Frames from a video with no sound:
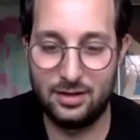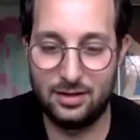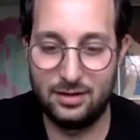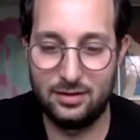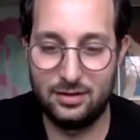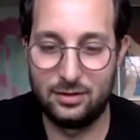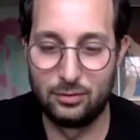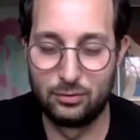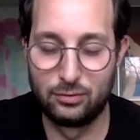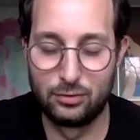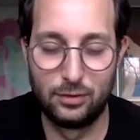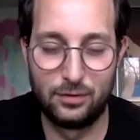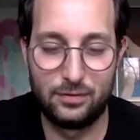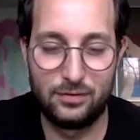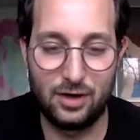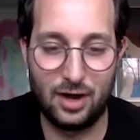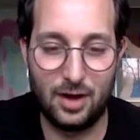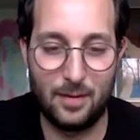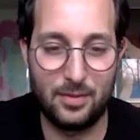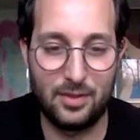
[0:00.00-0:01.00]
roof
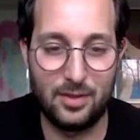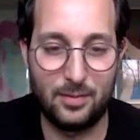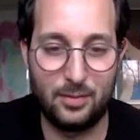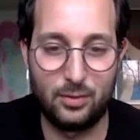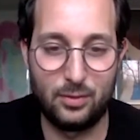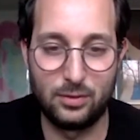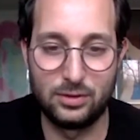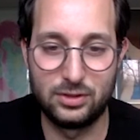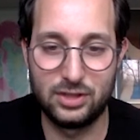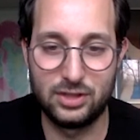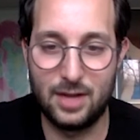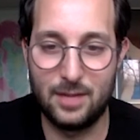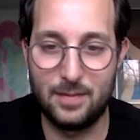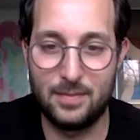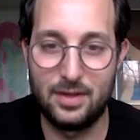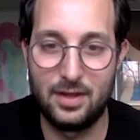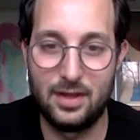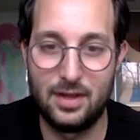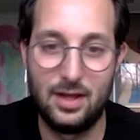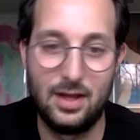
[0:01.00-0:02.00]
jump and the pool jump,
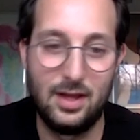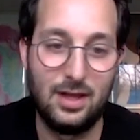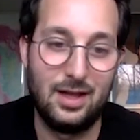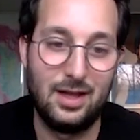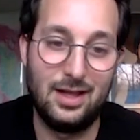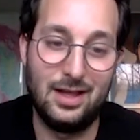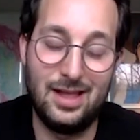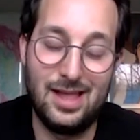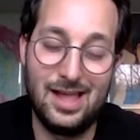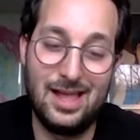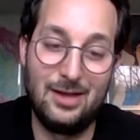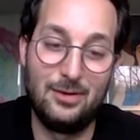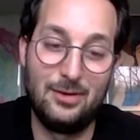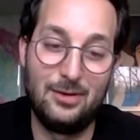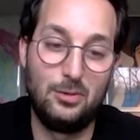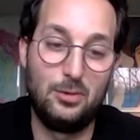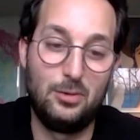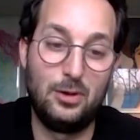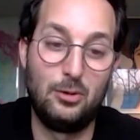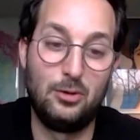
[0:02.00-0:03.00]

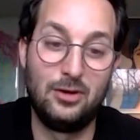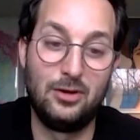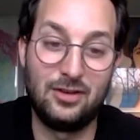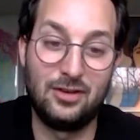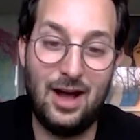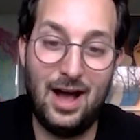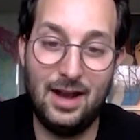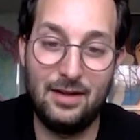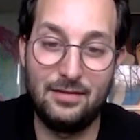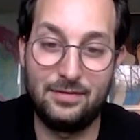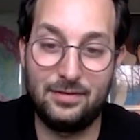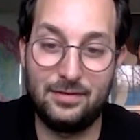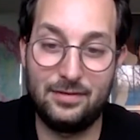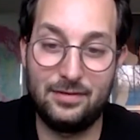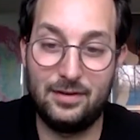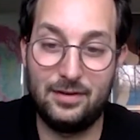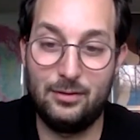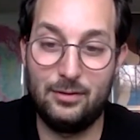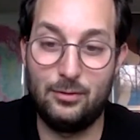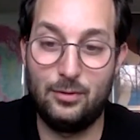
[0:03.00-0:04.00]
it was a lot of
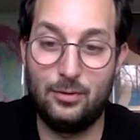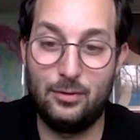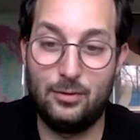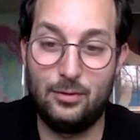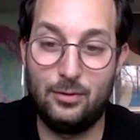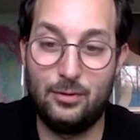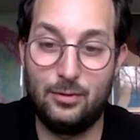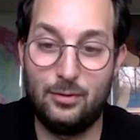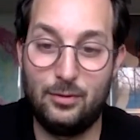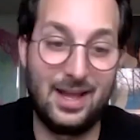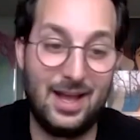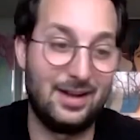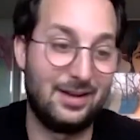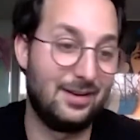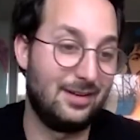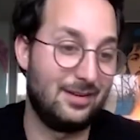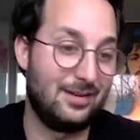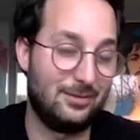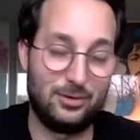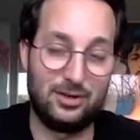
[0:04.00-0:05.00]
how,
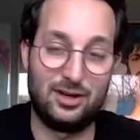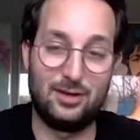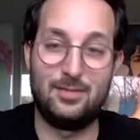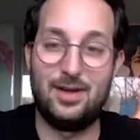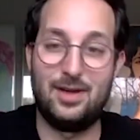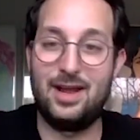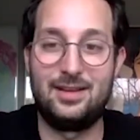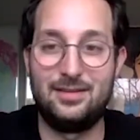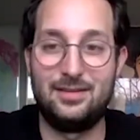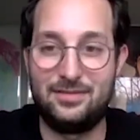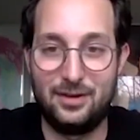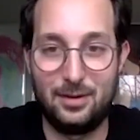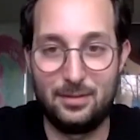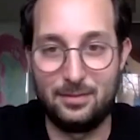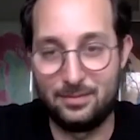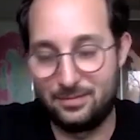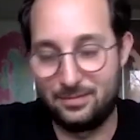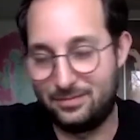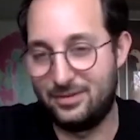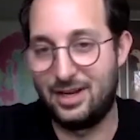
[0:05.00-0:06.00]
again, when you're making a
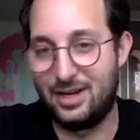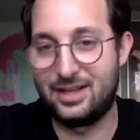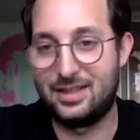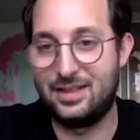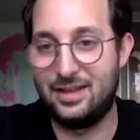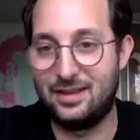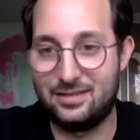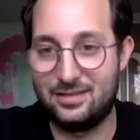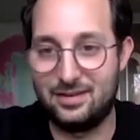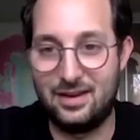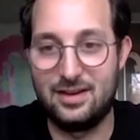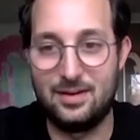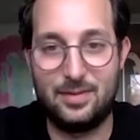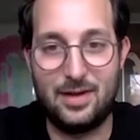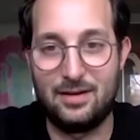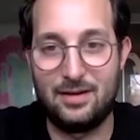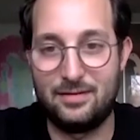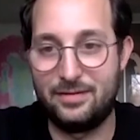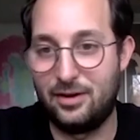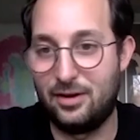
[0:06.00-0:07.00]
film like this, an
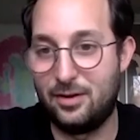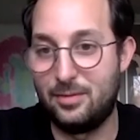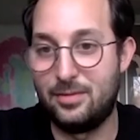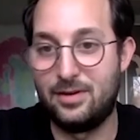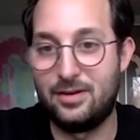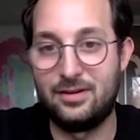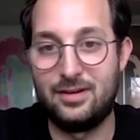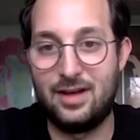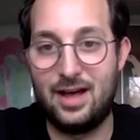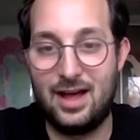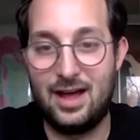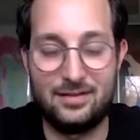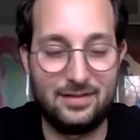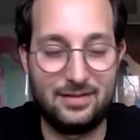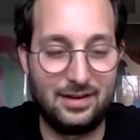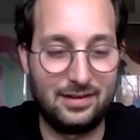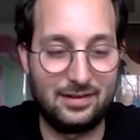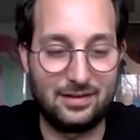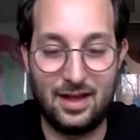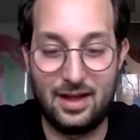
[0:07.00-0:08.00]
independent film, a lot of it
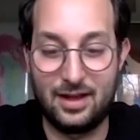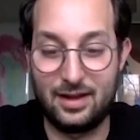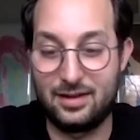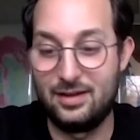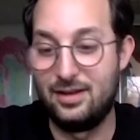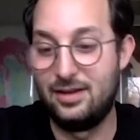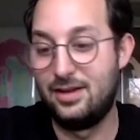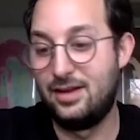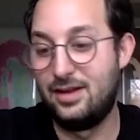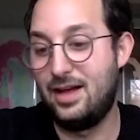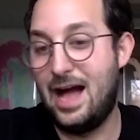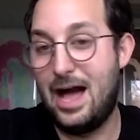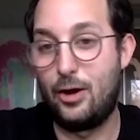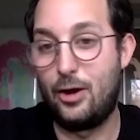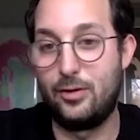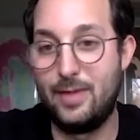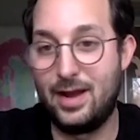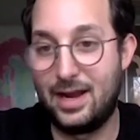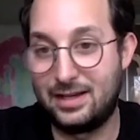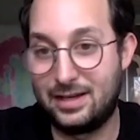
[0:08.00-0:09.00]
is like, how do we
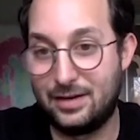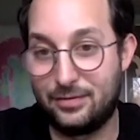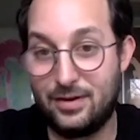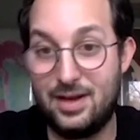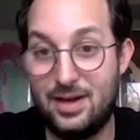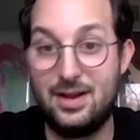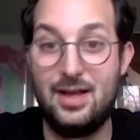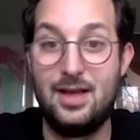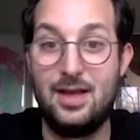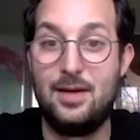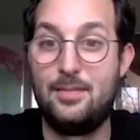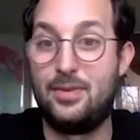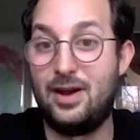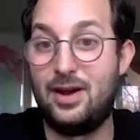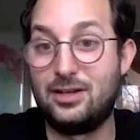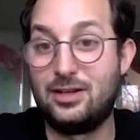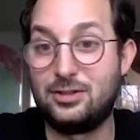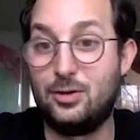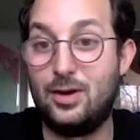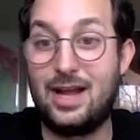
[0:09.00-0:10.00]
make it different, but
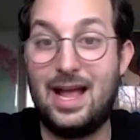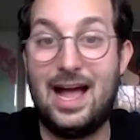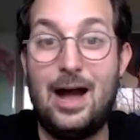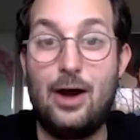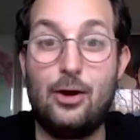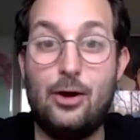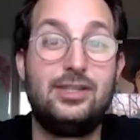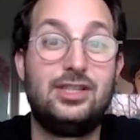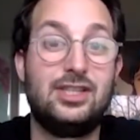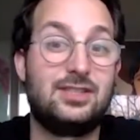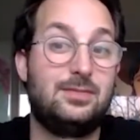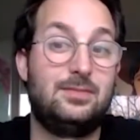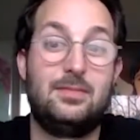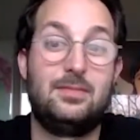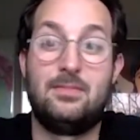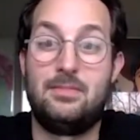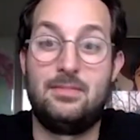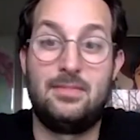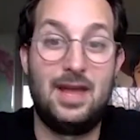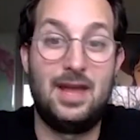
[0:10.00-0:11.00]
also like, how do we just
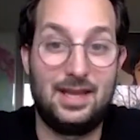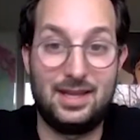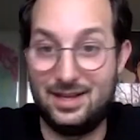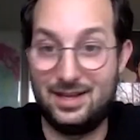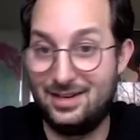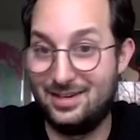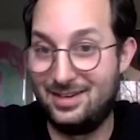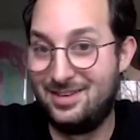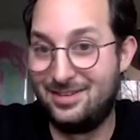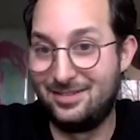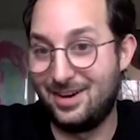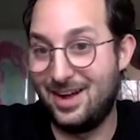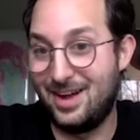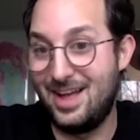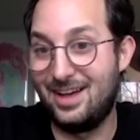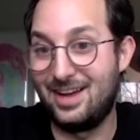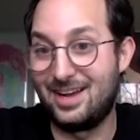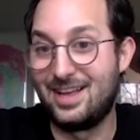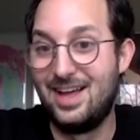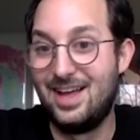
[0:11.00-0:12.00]
make it right?
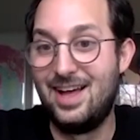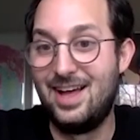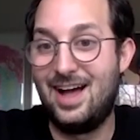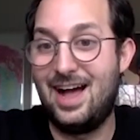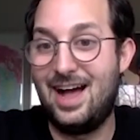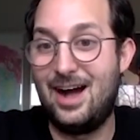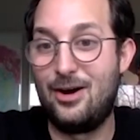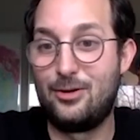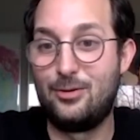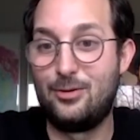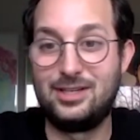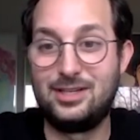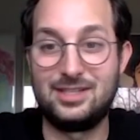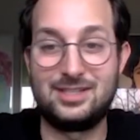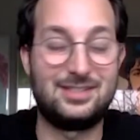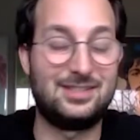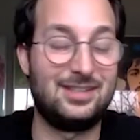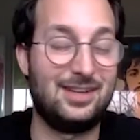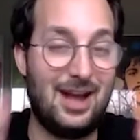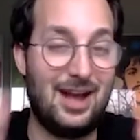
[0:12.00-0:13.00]
Like, how do we just